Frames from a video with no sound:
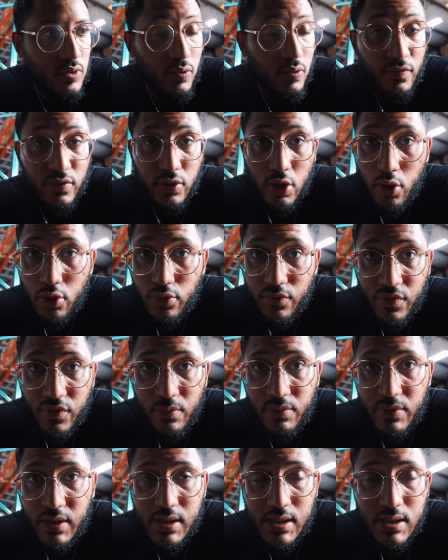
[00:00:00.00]
You've learned
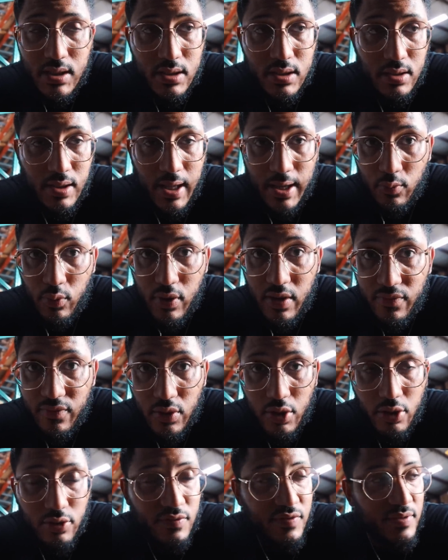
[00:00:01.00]
from this, like we've
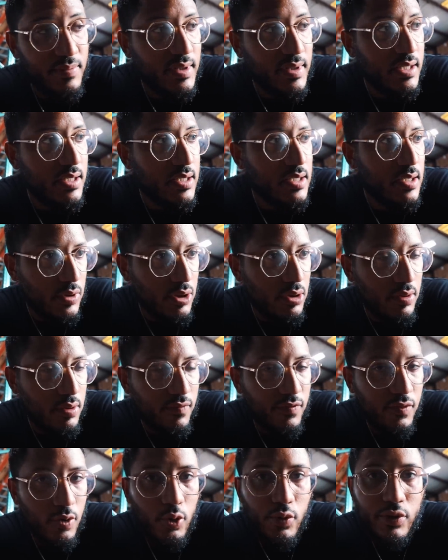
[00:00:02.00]
learned from this.
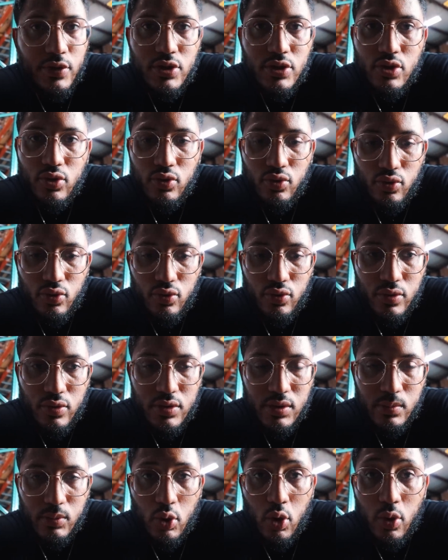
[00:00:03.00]
Looking forward to
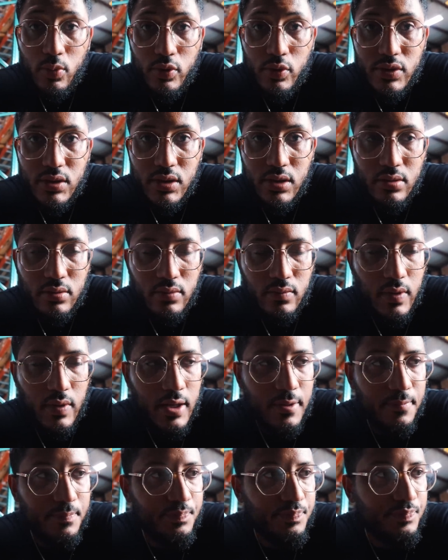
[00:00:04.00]
some normalcy,
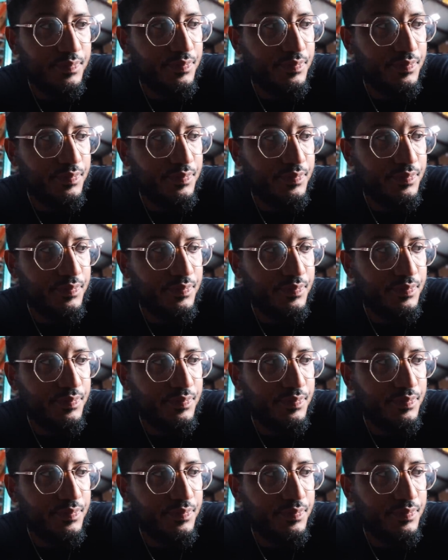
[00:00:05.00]
right?